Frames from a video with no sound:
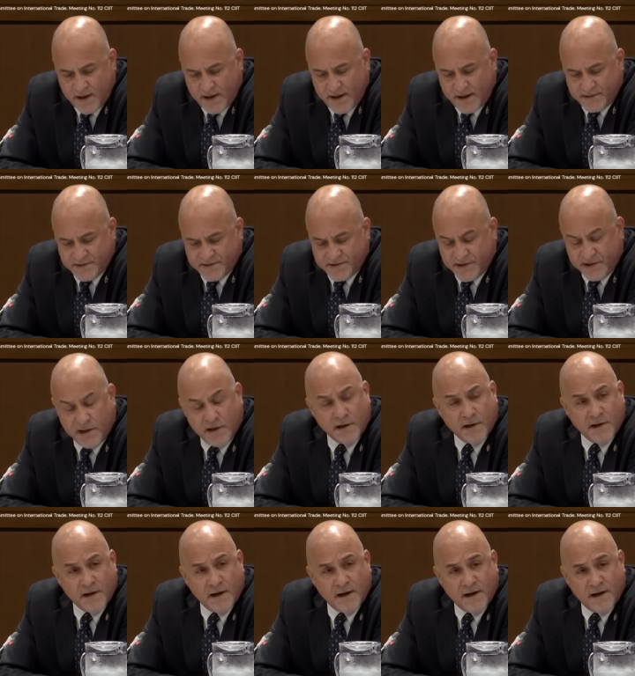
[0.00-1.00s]
and
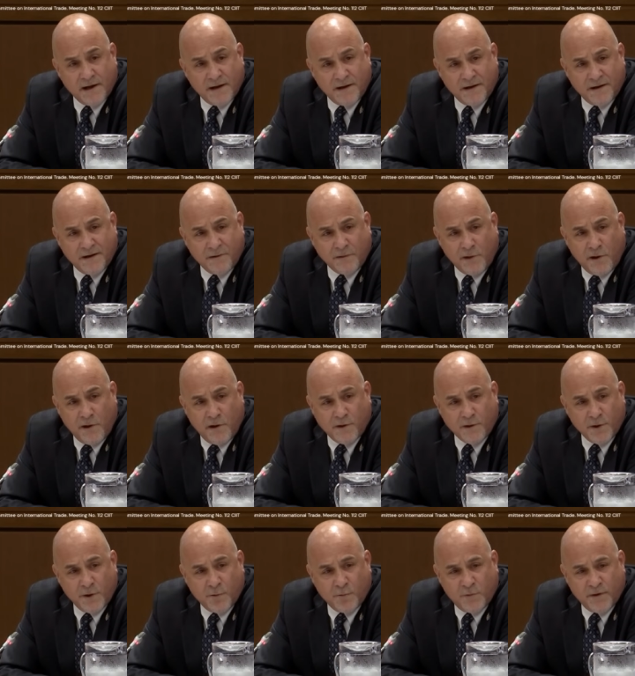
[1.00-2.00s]
singing uh,
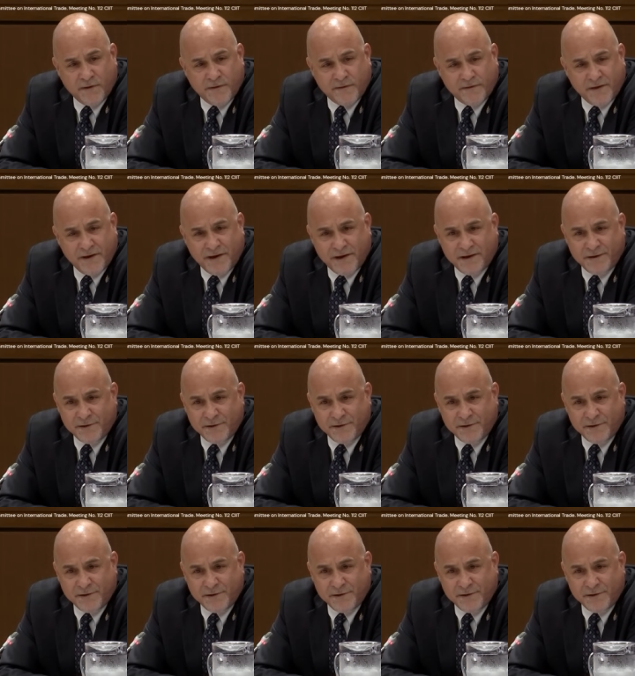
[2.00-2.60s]
along with uh,